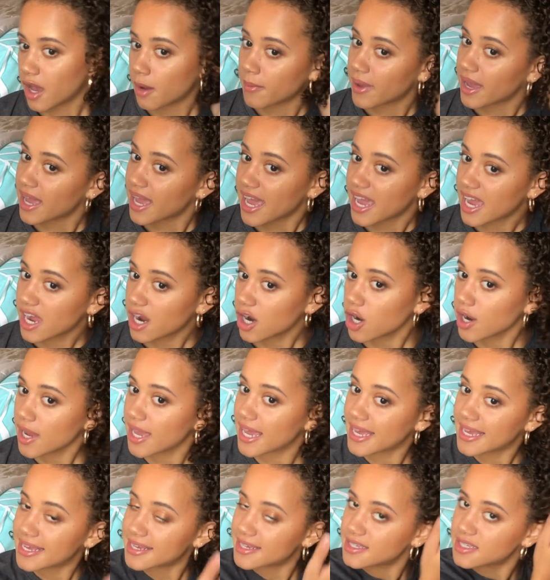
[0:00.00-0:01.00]
my hair
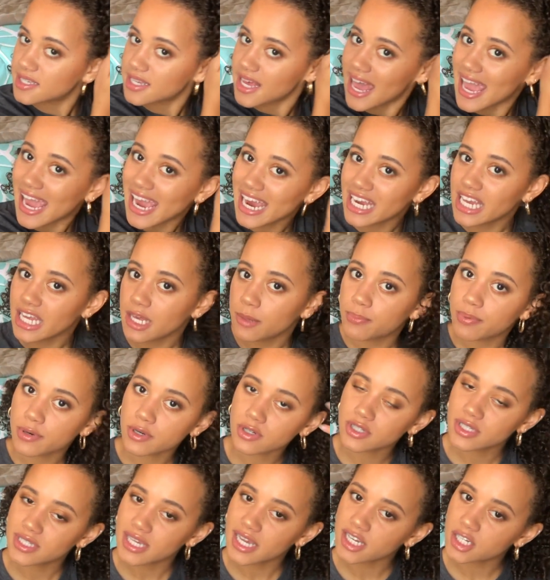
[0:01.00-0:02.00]
is
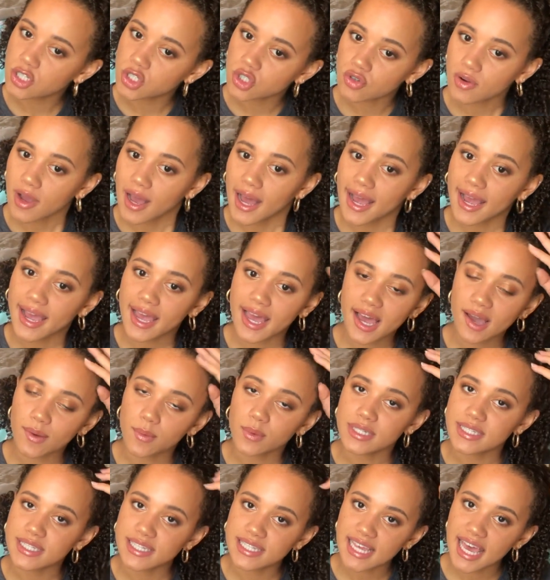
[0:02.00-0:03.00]
80% dry, I
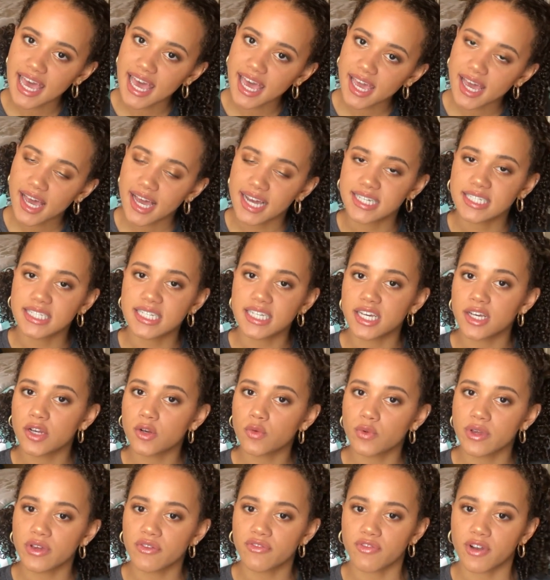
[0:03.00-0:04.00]
would say. I did
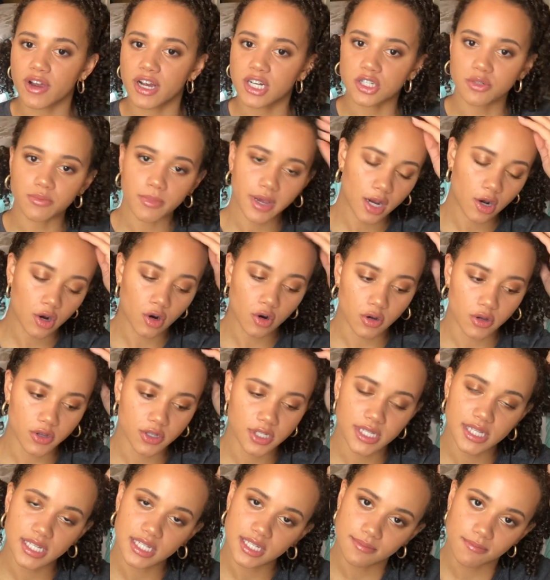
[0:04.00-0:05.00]
refresh my curls
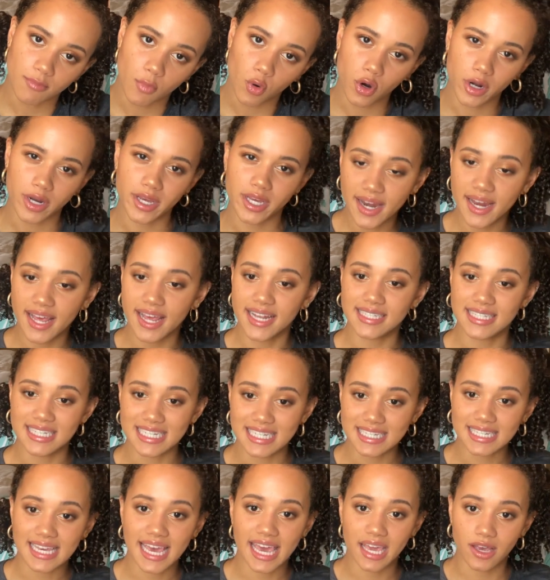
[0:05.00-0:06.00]
this morning and
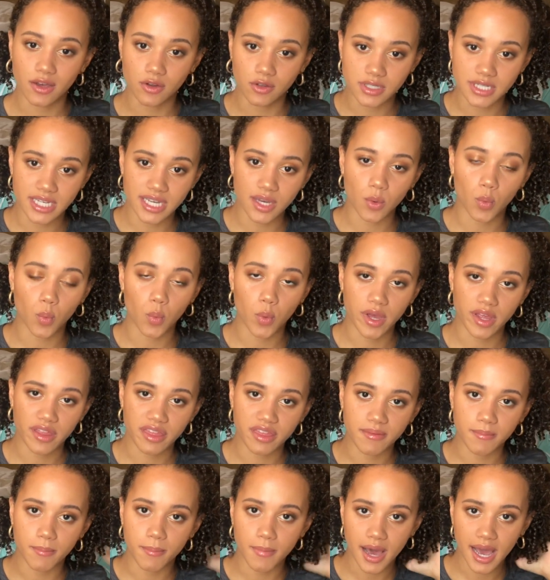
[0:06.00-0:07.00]
detangled it with
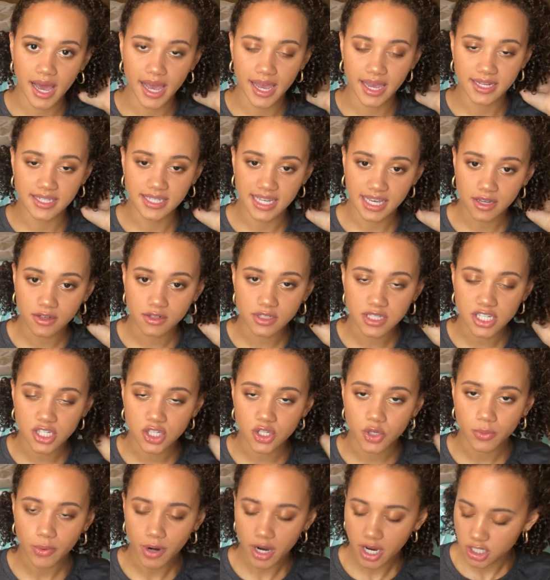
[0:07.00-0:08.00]
my Tangle Teaser
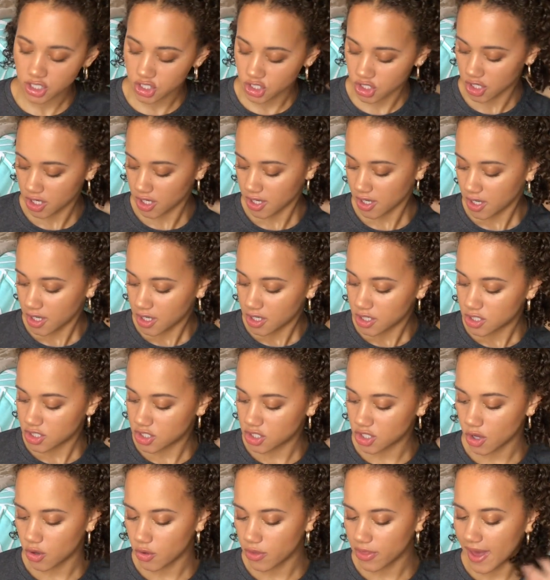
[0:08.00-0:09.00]
brush
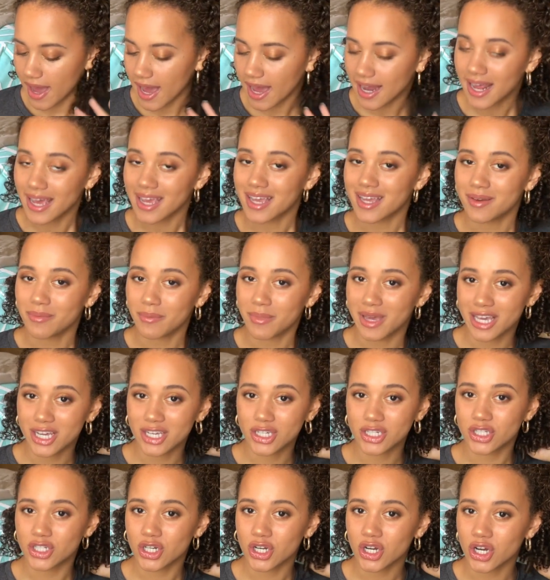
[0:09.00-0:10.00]
so that I can make
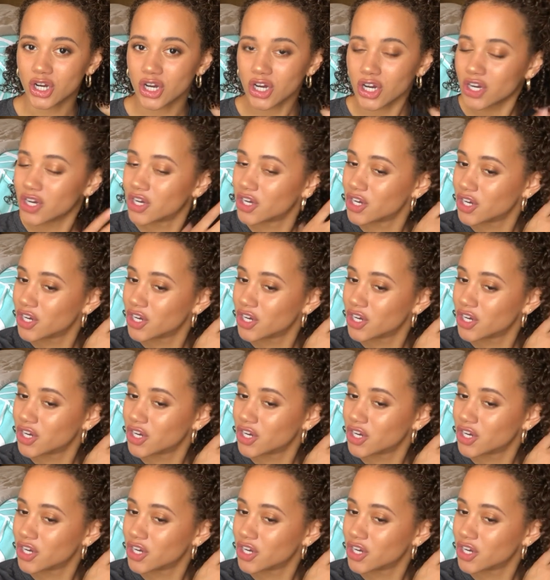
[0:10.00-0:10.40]
sure